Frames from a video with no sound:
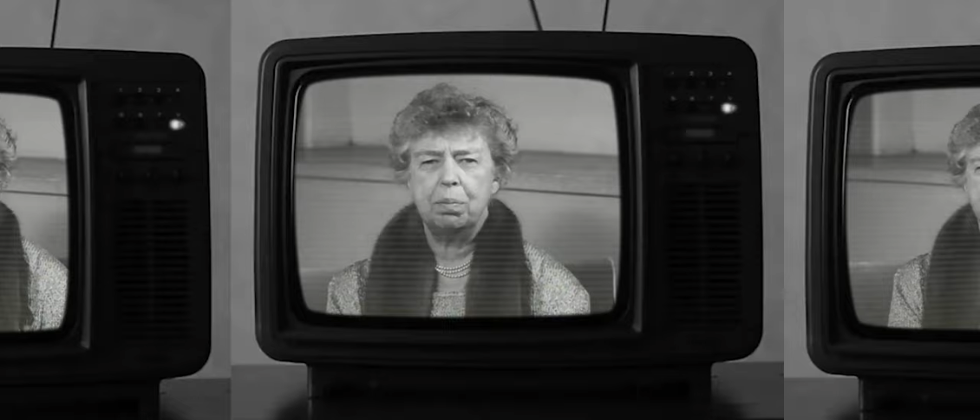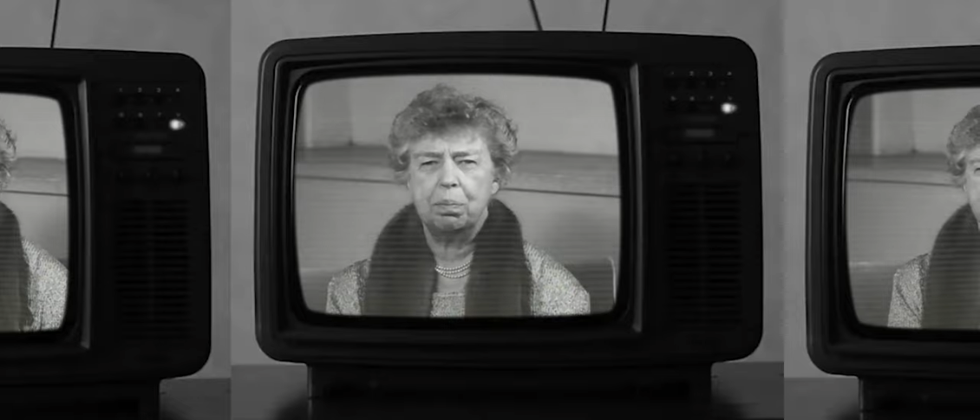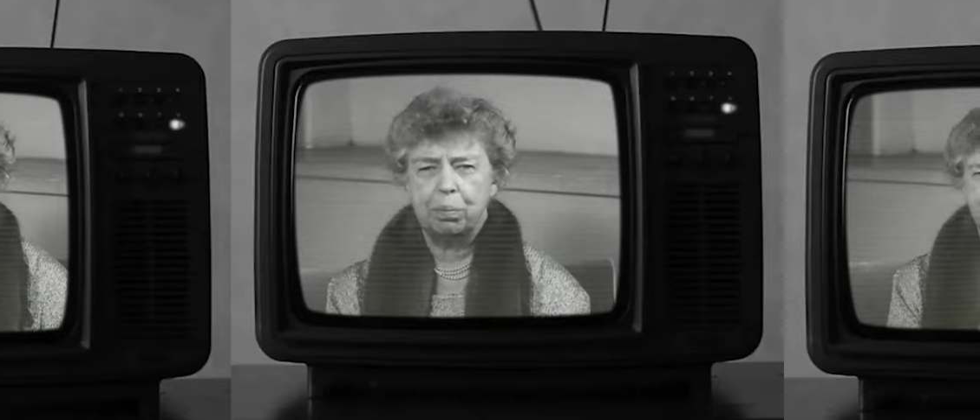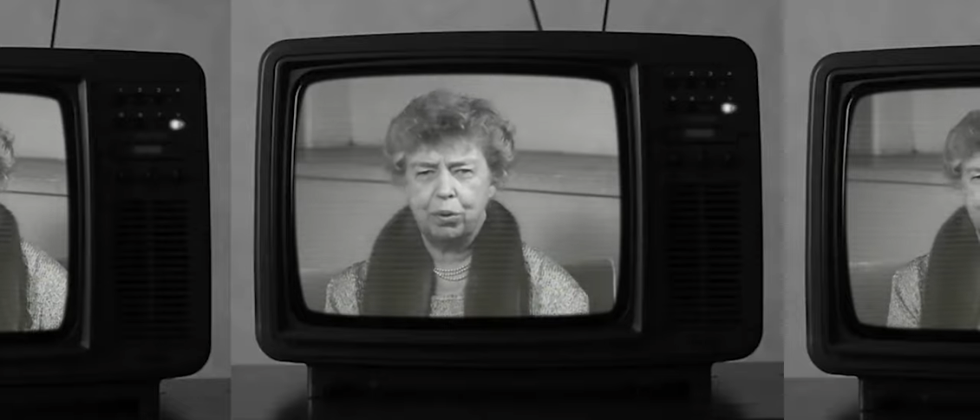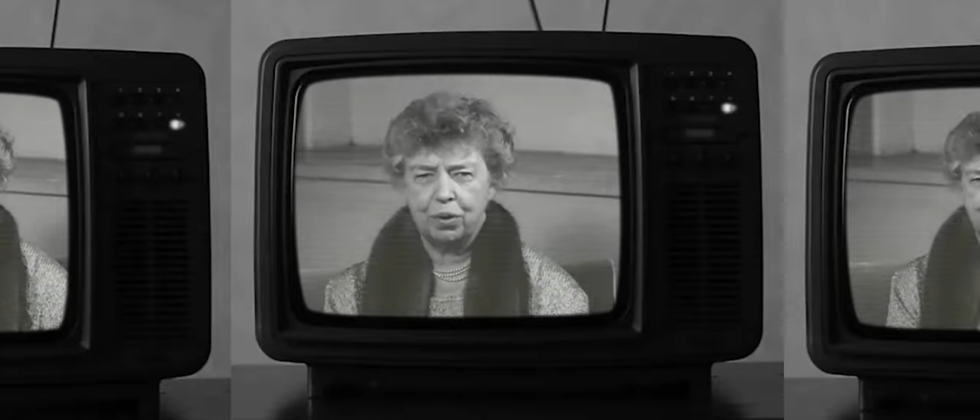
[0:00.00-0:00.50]

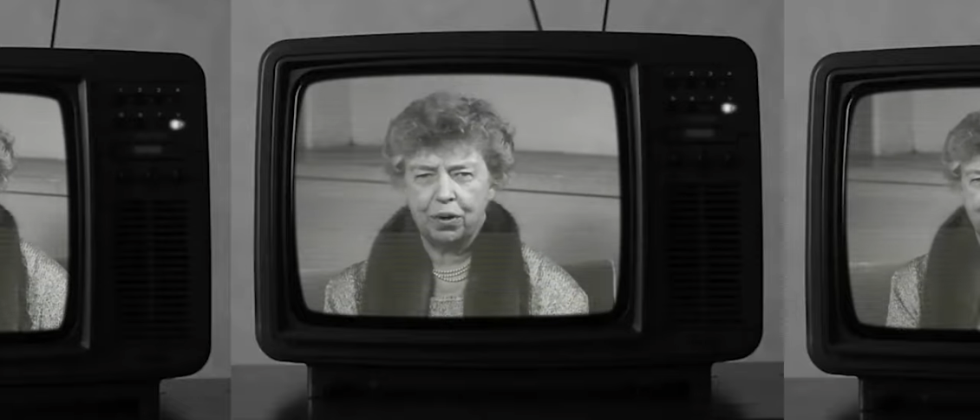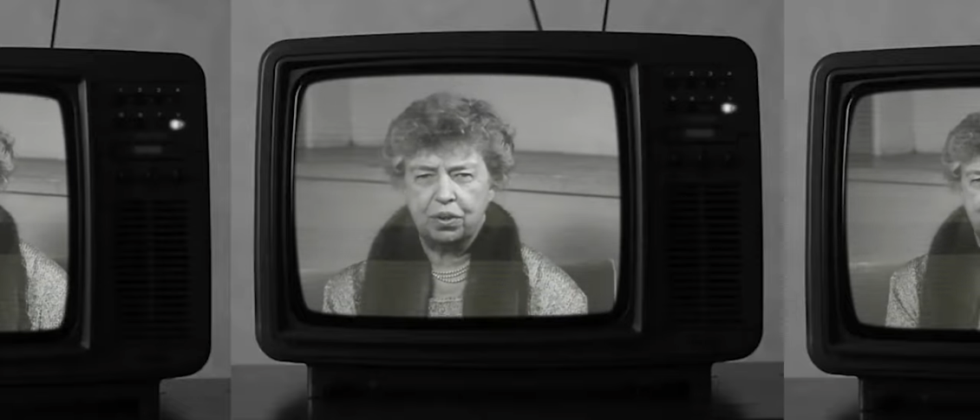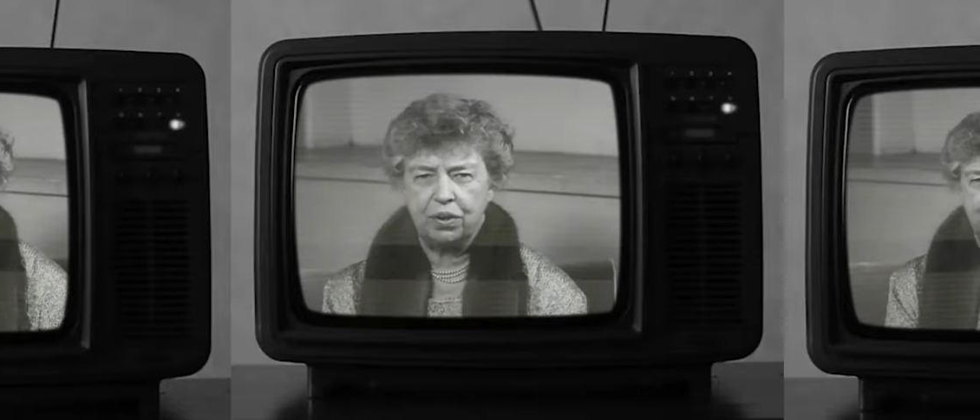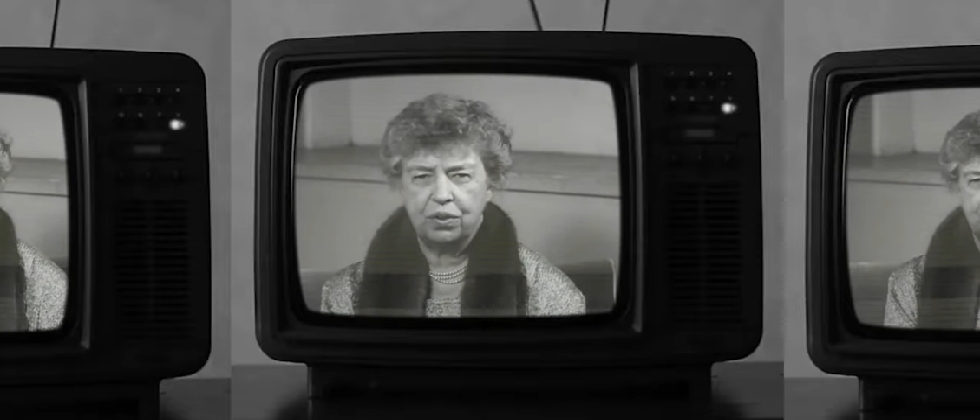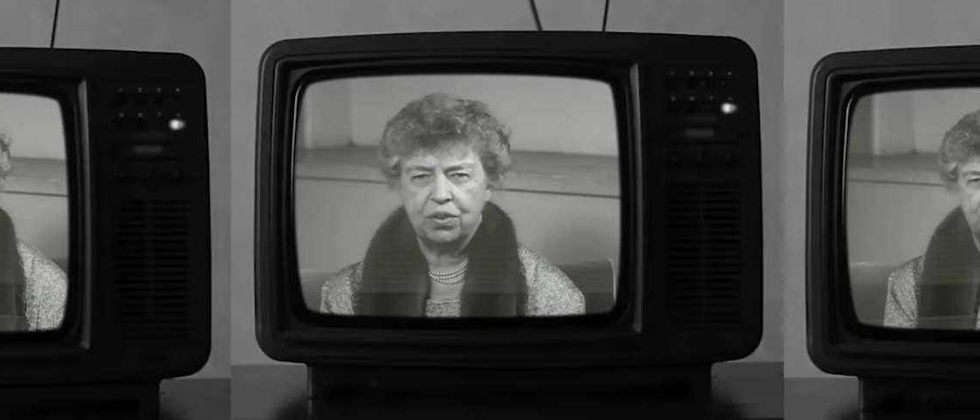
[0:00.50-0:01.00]

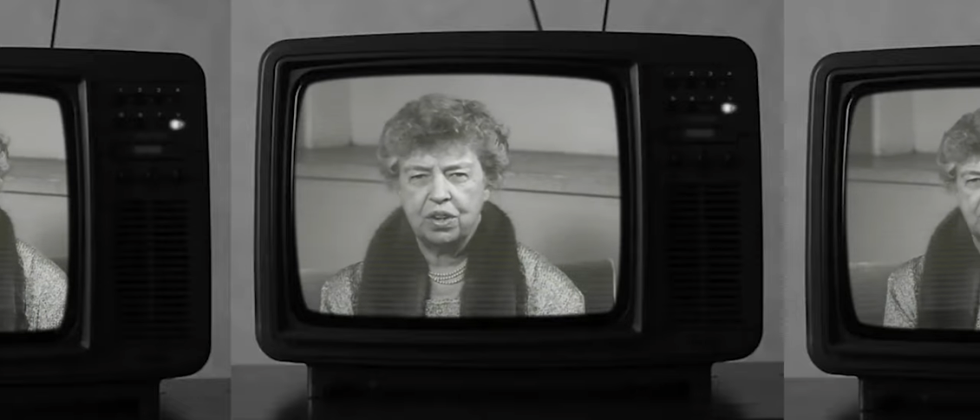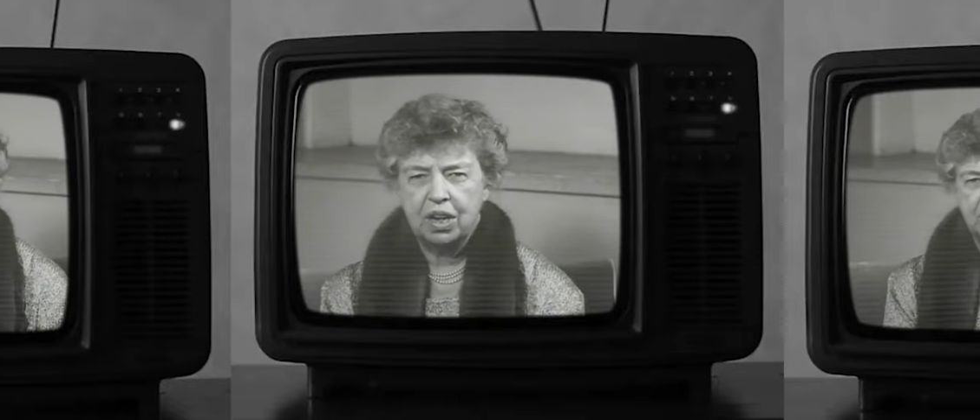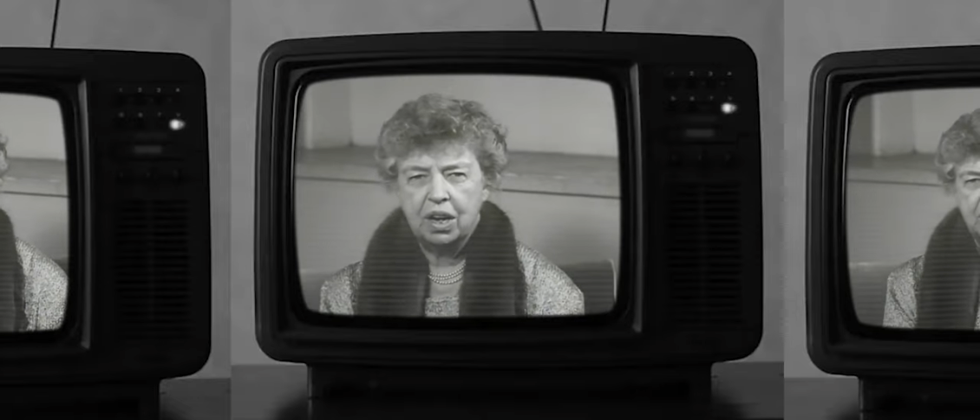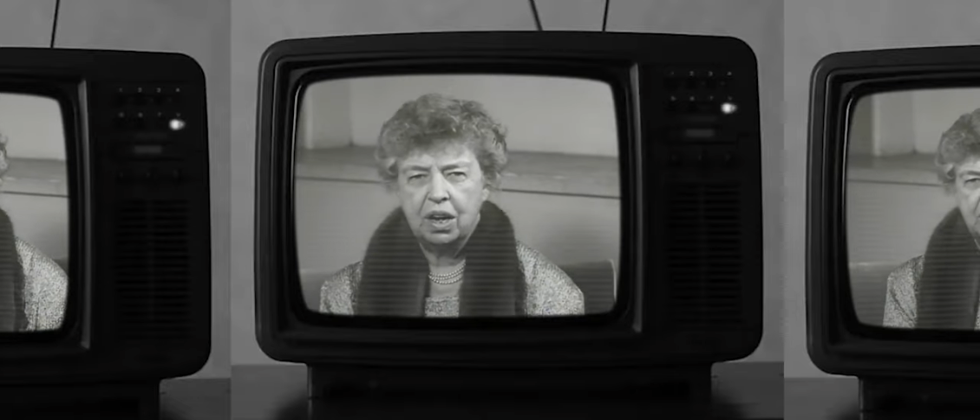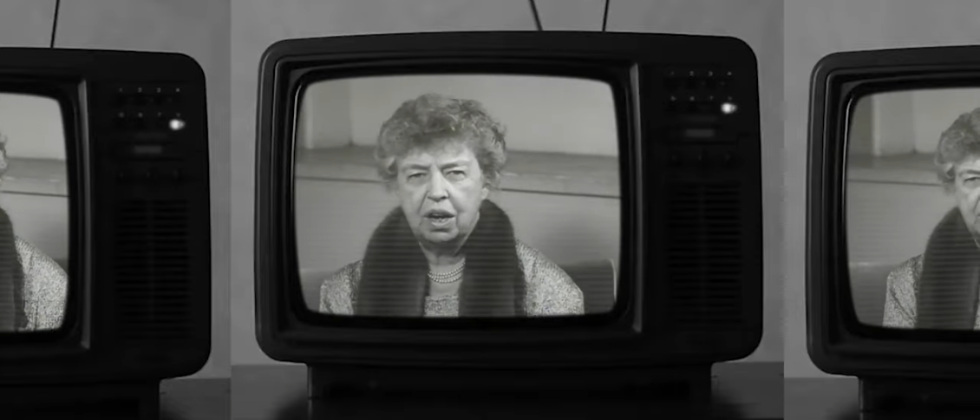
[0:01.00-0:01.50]

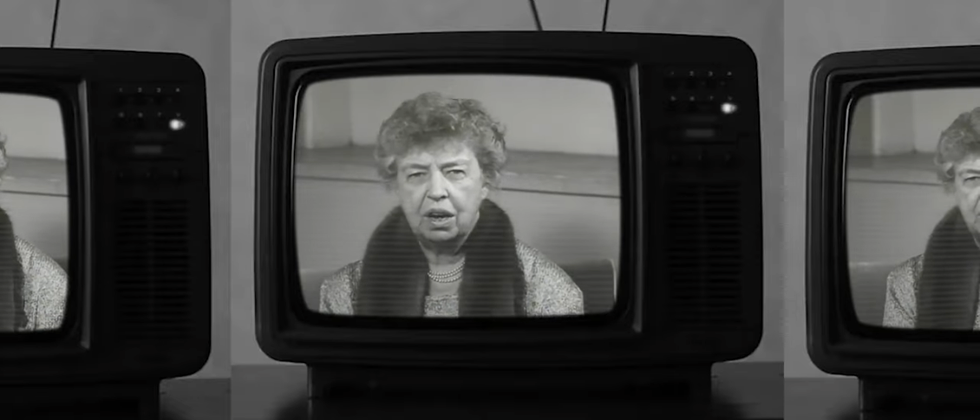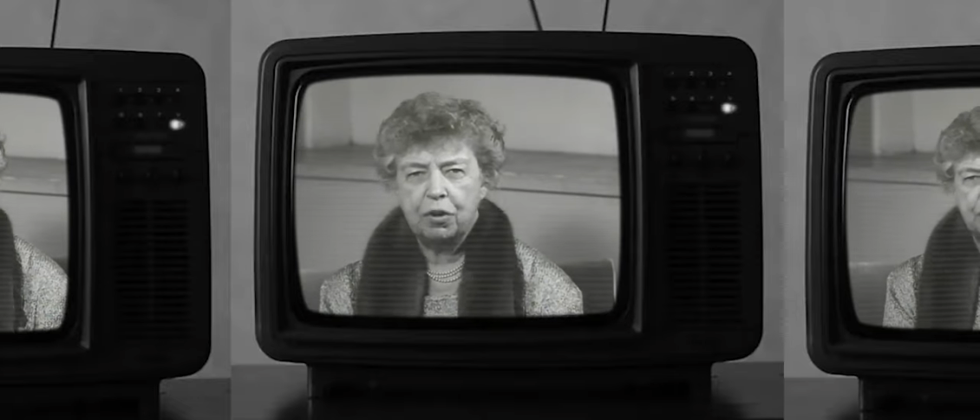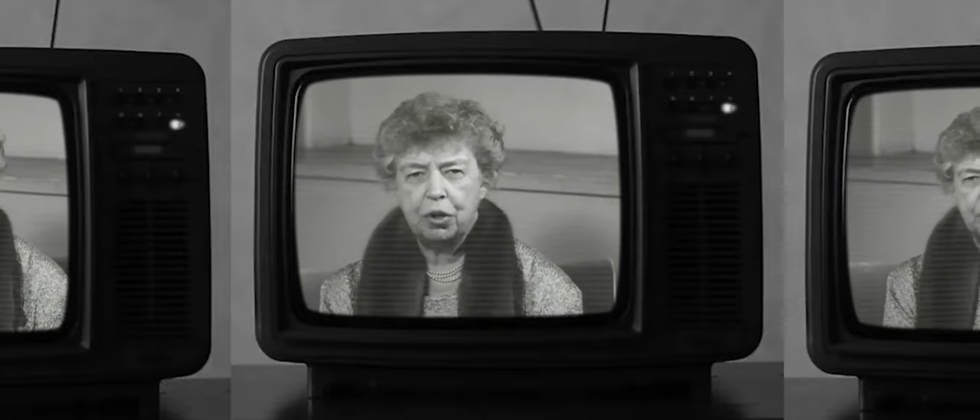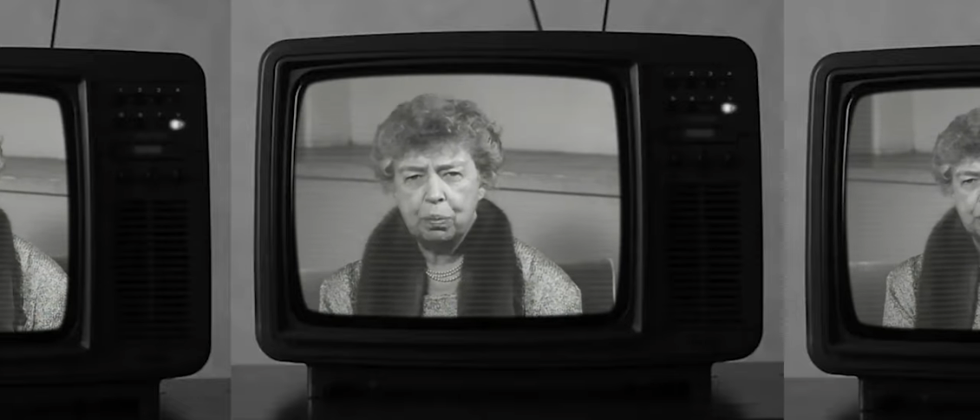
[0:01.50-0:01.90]
importance of